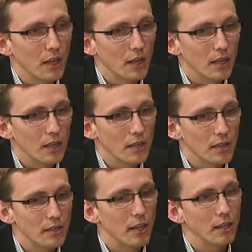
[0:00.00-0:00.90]

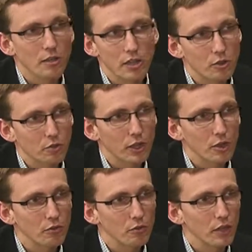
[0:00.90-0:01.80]
Is that a
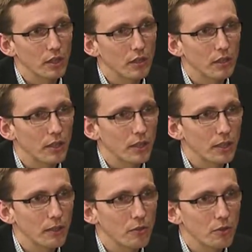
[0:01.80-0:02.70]
situation
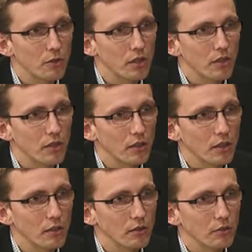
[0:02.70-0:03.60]
where you see the